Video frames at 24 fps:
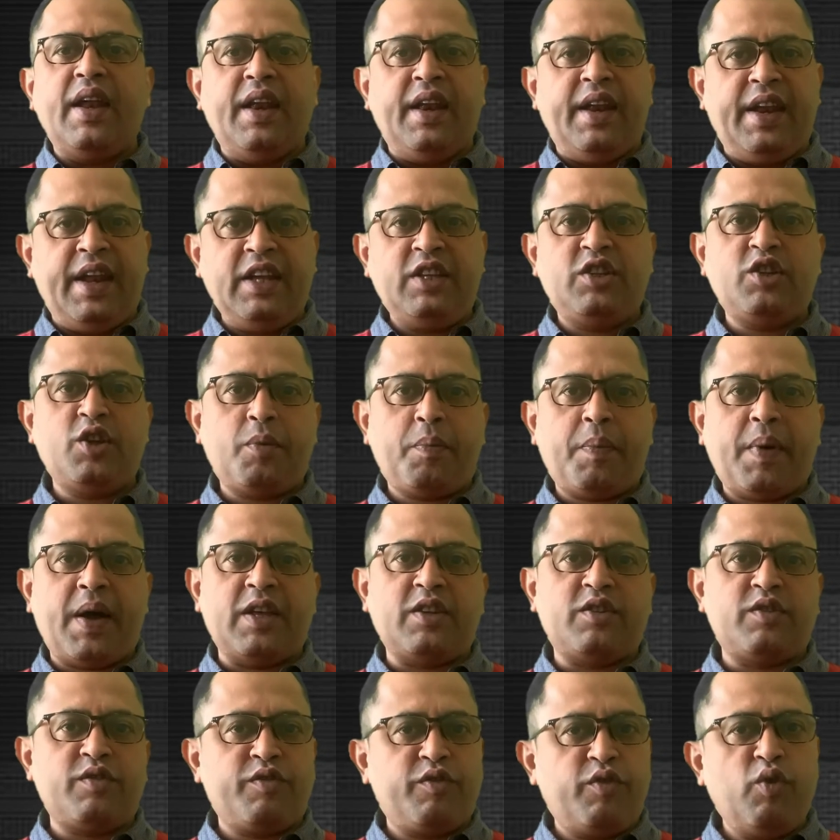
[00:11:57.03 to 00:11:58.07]

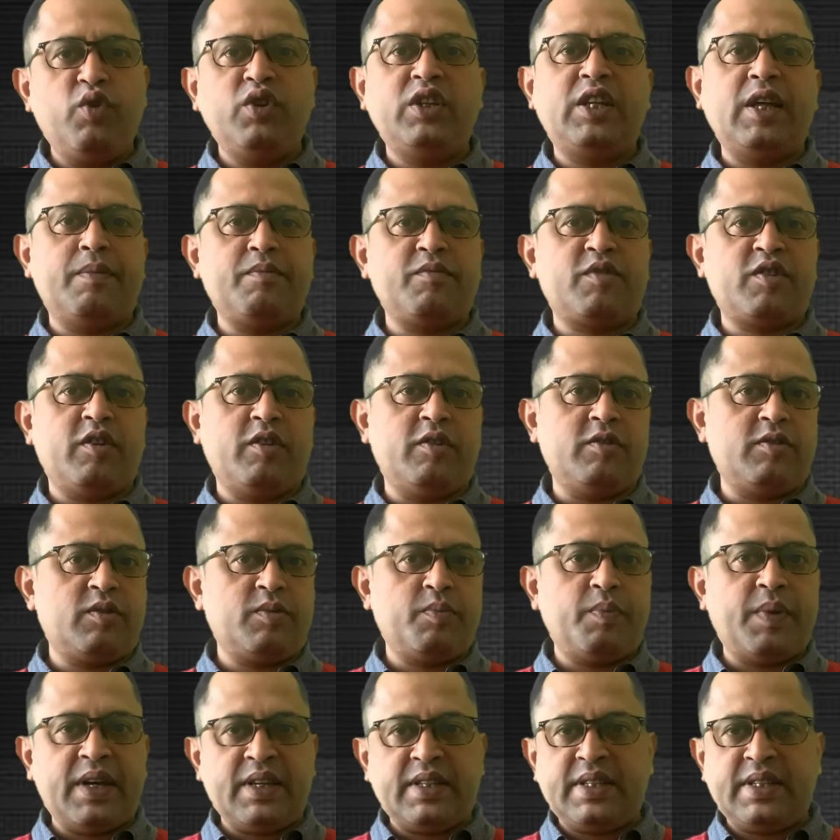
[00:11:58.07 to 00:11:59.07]
Naturopaths fool themselves by